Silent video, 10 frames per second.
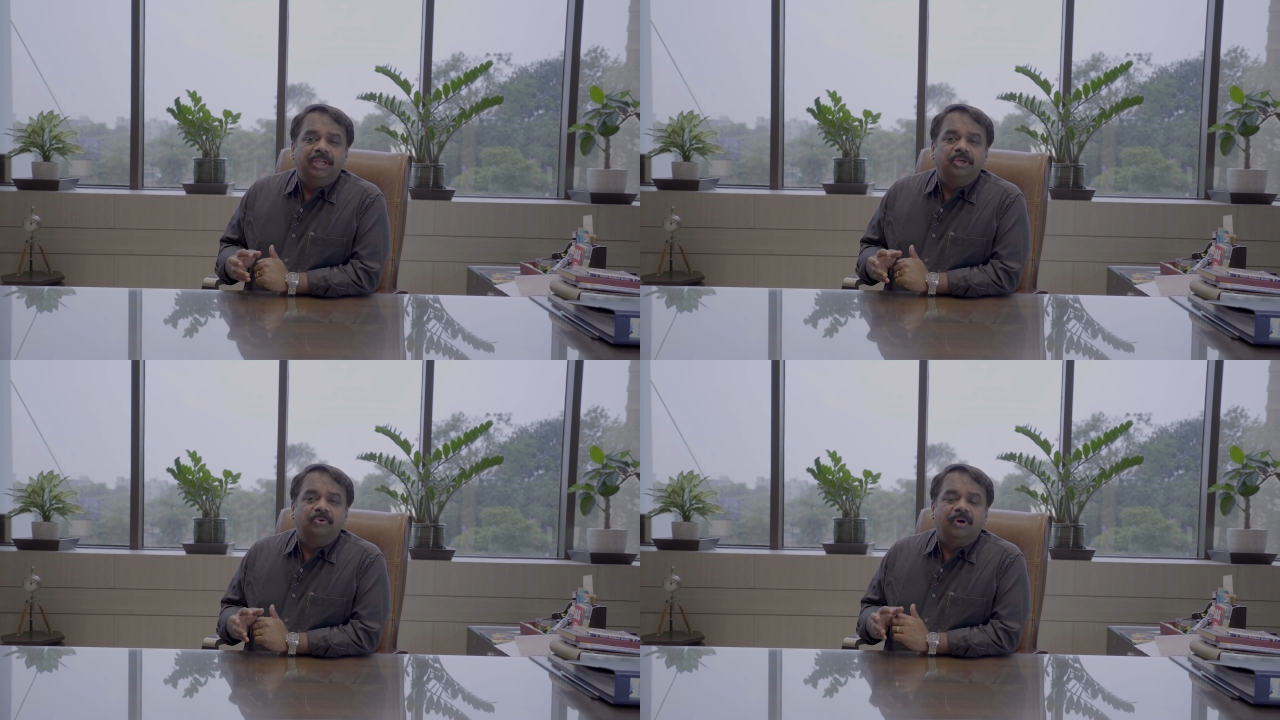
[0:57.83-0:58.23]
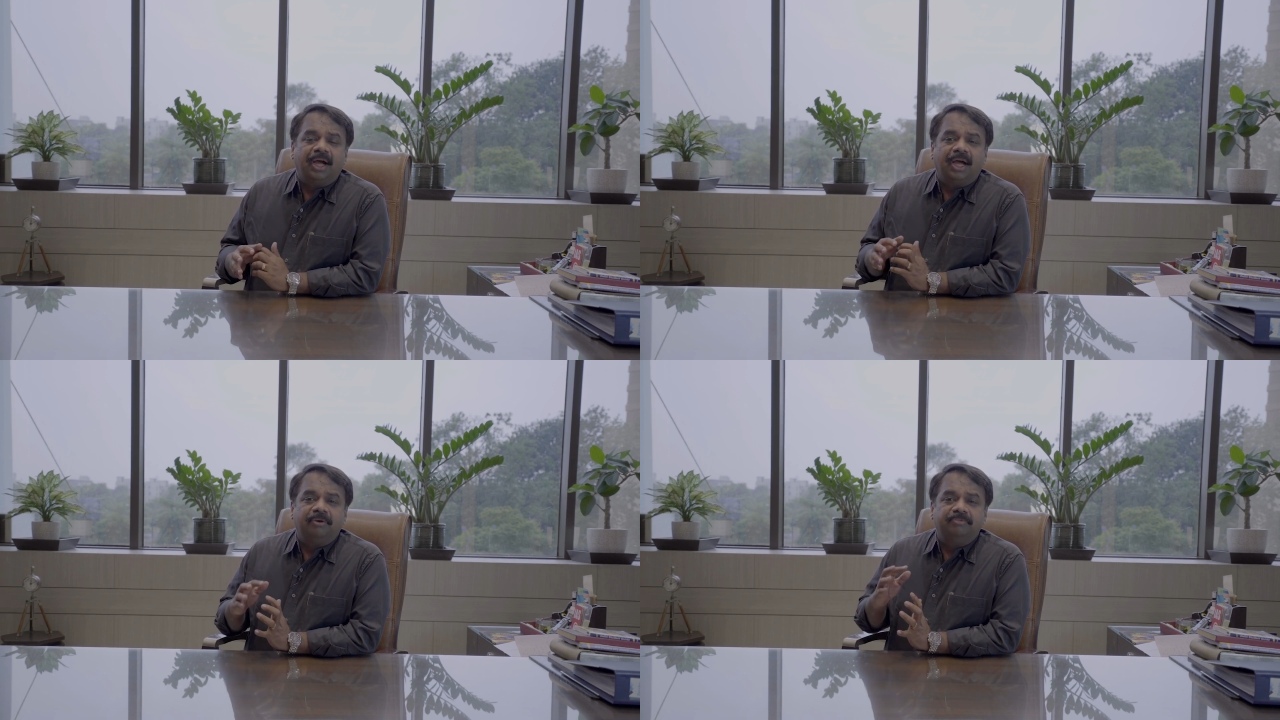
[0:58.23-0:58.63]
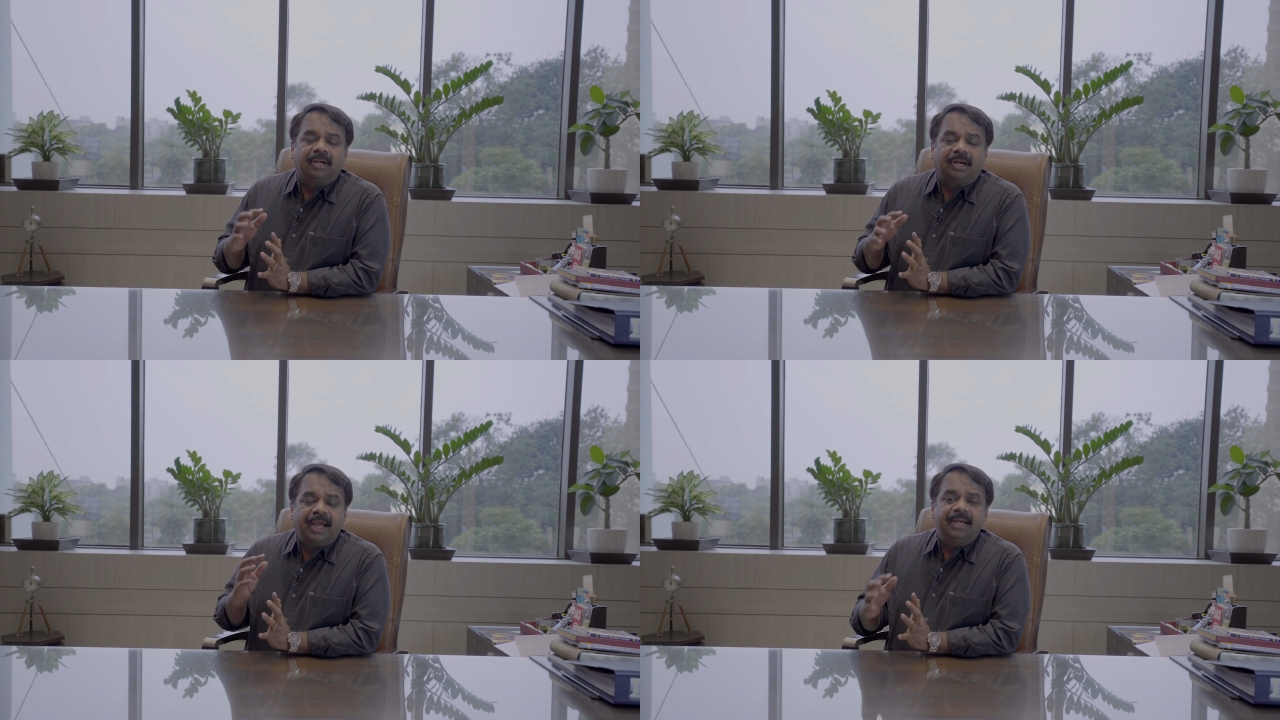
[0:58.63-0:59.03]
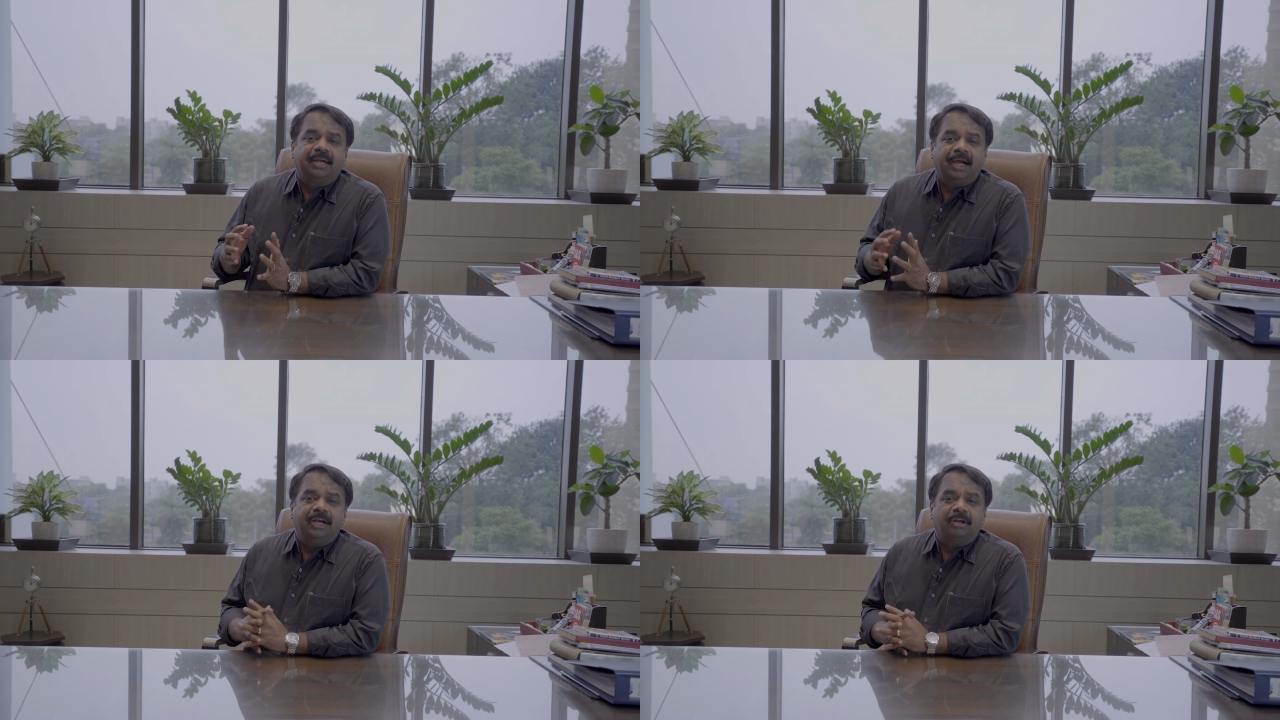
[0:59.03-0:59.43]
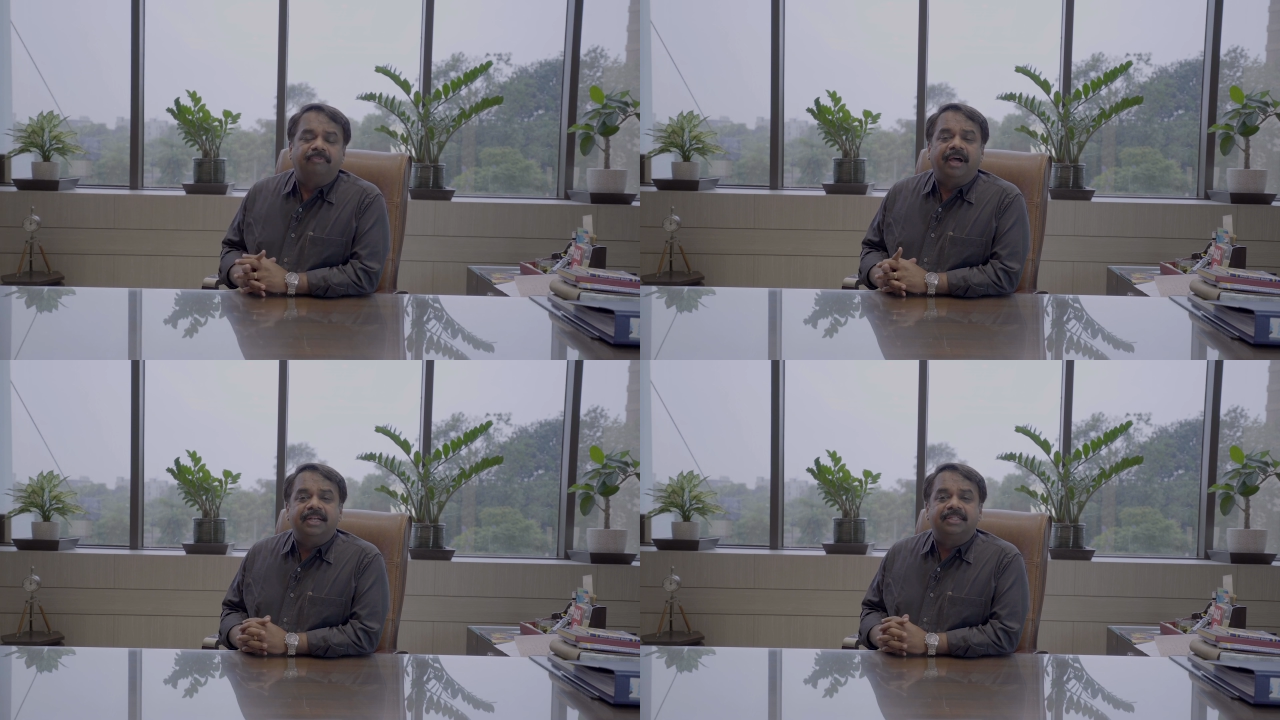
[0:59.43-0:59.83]
you have the right kind
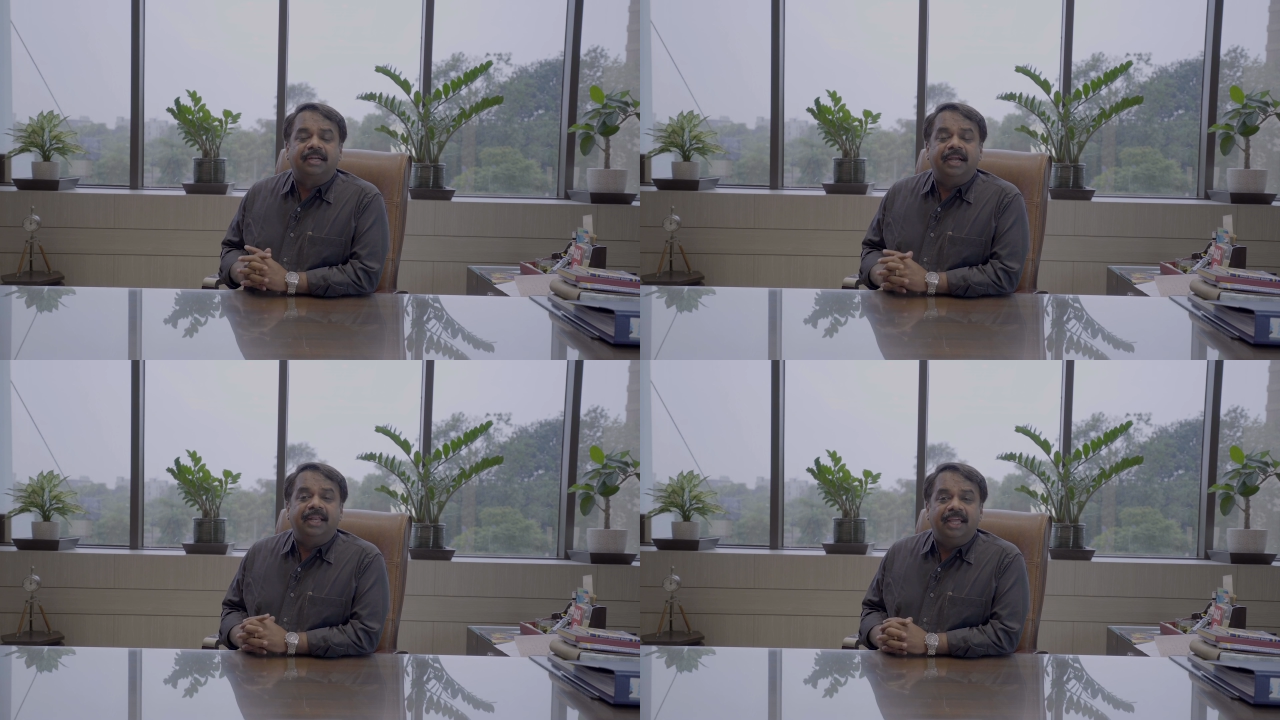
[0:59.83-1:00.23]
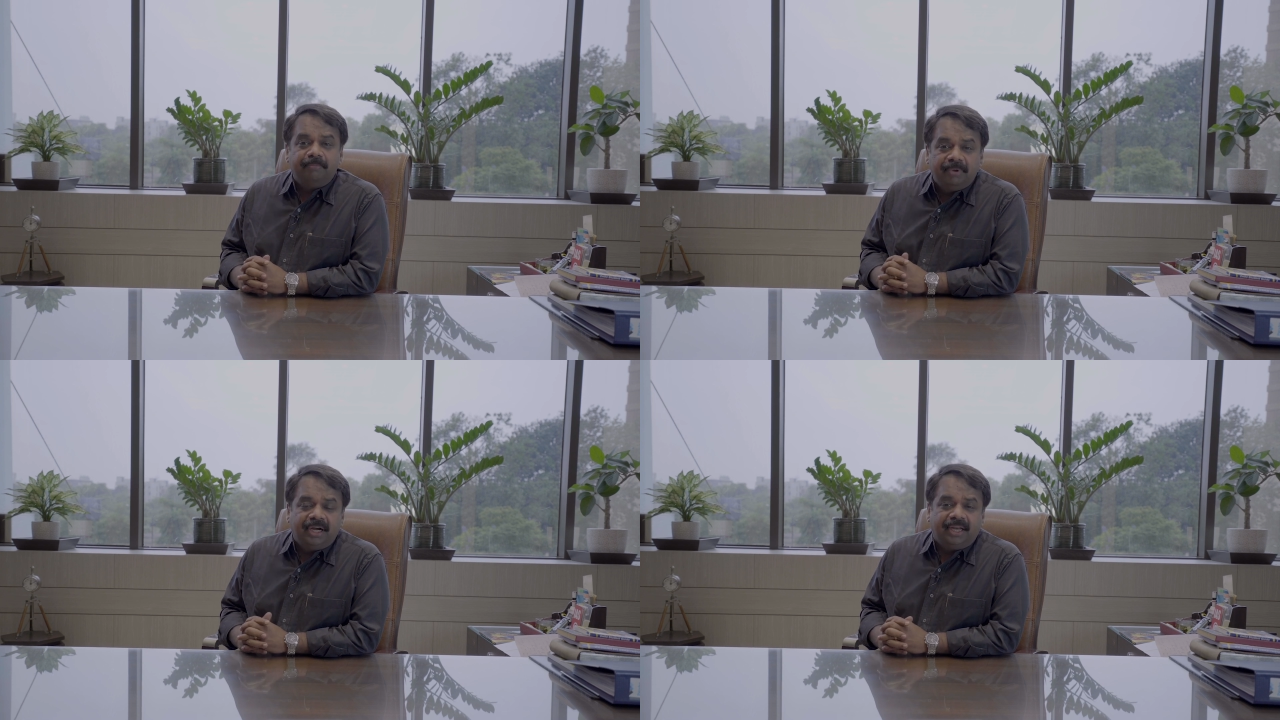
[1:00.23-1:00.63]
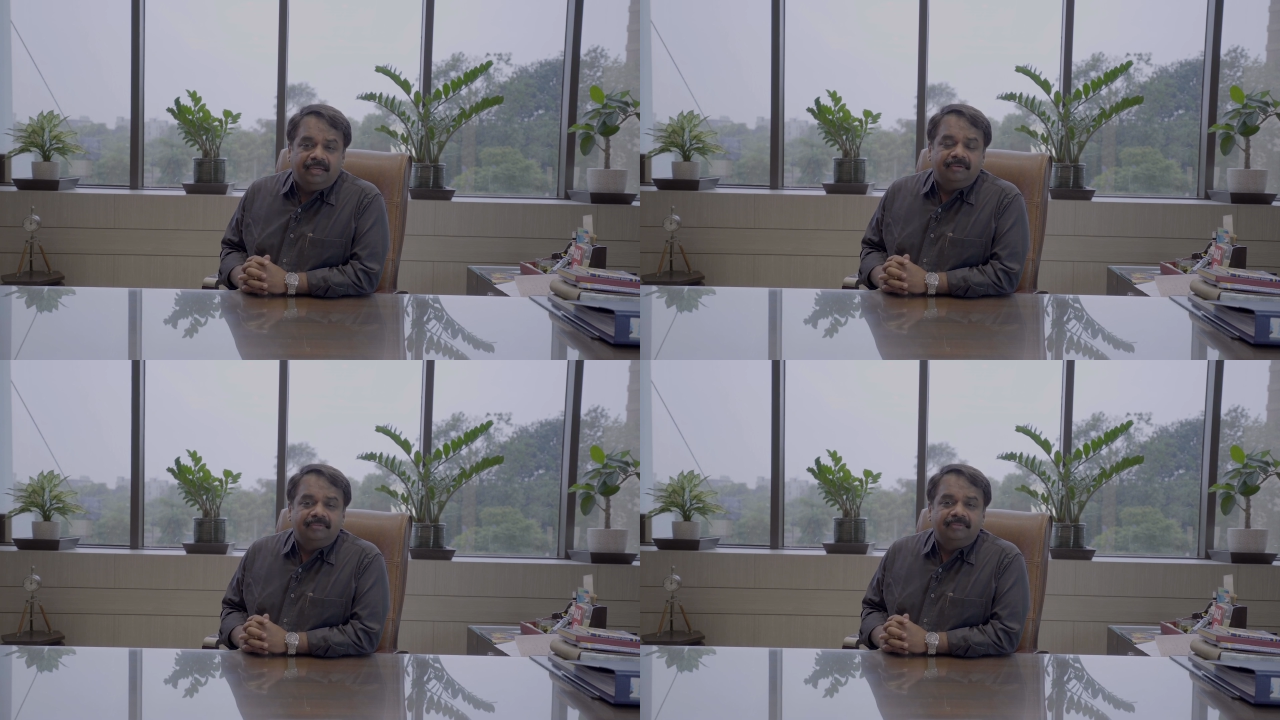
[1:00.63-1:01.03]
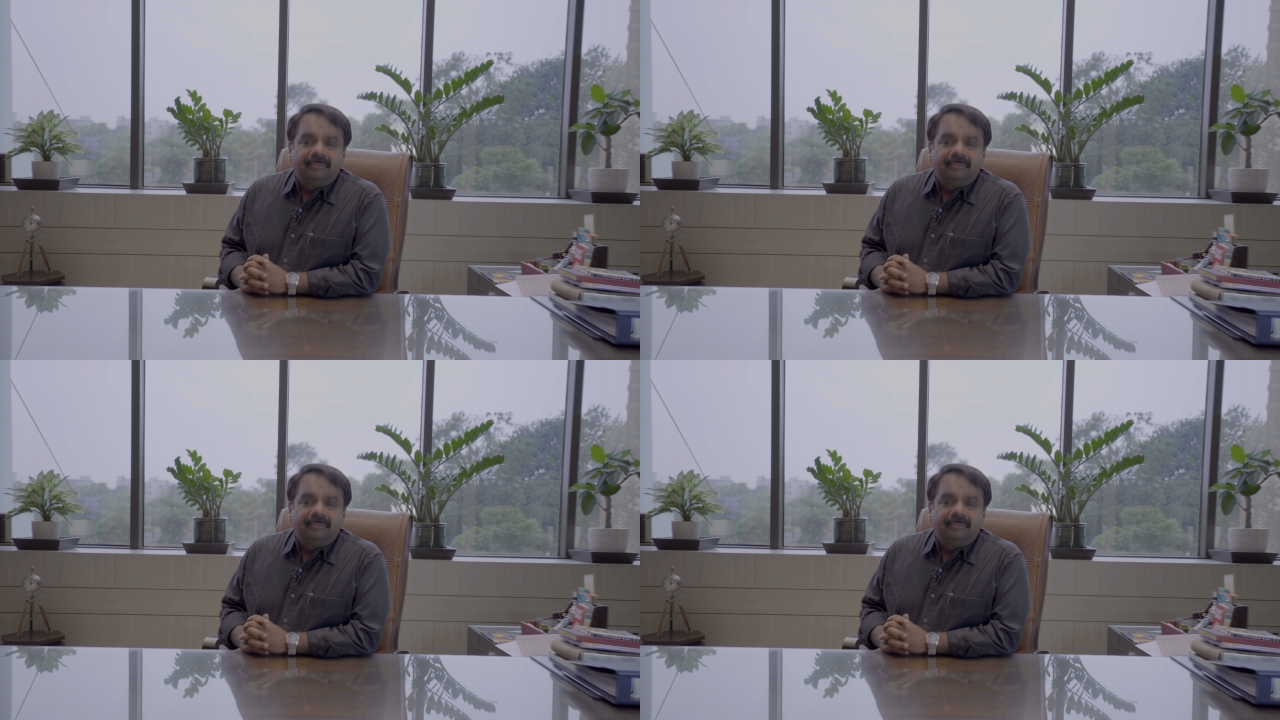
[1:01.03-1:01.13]
of answer writing ability